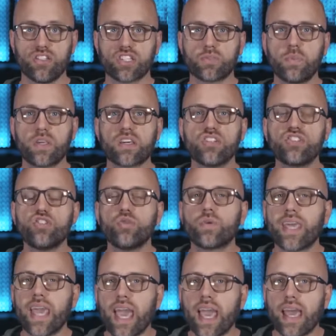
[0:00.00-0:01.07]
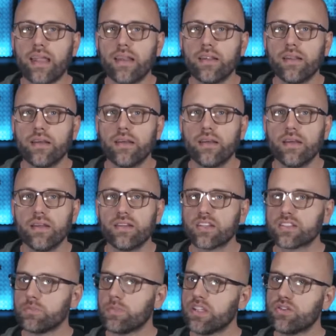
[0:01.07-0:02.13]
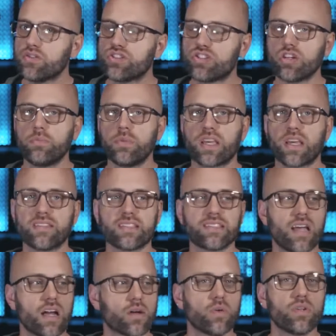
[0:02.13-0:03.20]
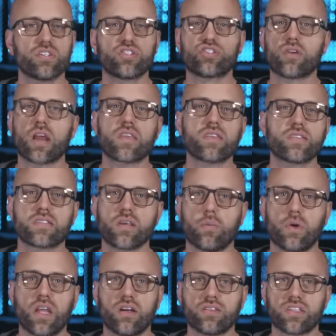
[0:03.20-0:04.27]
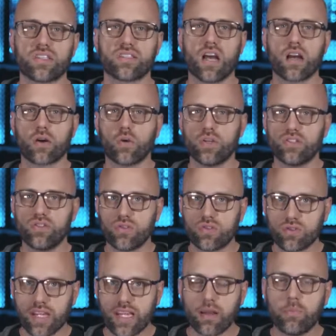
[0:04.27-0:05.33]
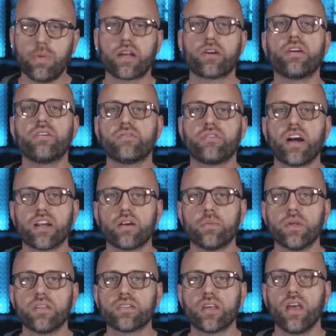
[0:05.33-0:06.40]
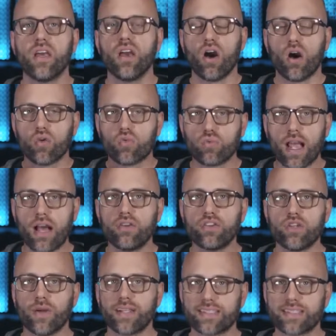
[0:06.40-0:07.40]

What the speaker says: Just because you can doesn't mean you should, because it's not going to strengthen someone else. It's not going to create a better environment around you.